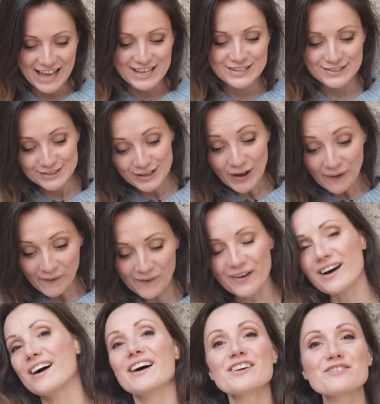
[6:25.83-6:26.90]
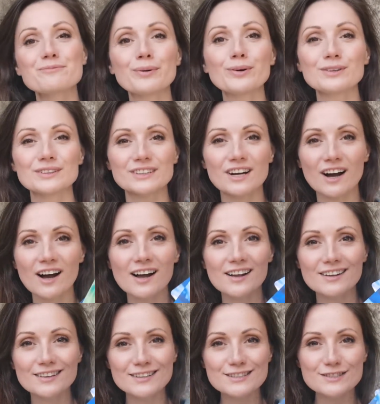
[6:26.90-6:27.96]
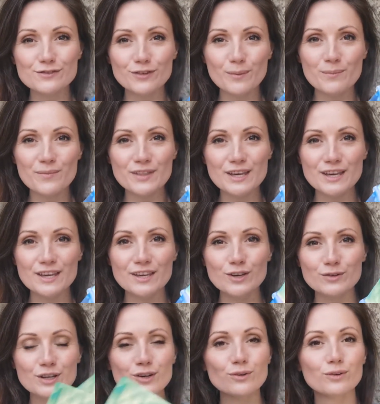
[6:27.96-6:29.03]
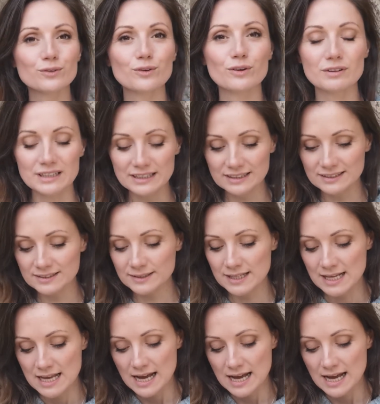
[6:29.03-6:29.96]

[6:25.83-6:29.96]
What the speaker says: So, I've pulled cards from the Unicorn Oracle.